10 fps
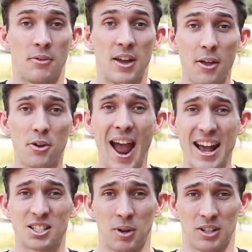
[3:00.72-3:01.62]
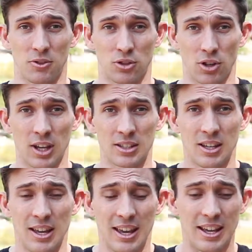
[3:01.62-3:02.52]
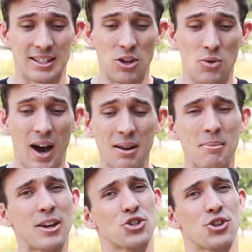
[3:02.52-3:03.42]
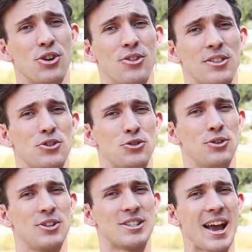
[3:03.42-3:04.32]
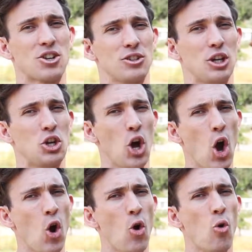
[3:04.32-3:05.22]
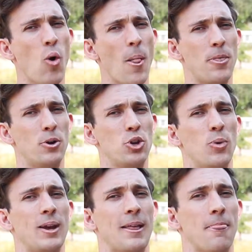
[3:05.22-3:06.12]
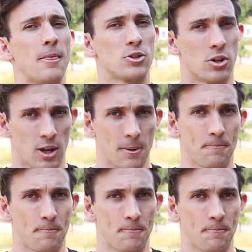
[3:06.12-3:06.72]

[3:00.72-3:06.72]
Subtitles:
The other aspect of circuits is that you gotta make sure that the students actually know what they're doing in the circuit.